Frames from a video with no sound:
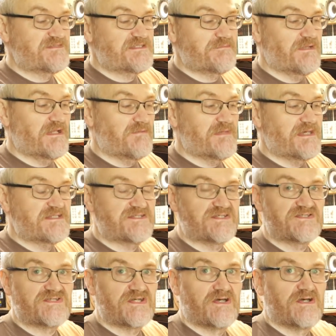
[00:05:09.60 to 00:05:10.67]

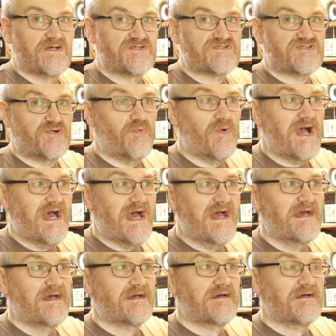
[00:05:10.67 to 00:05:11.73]
millimeters square,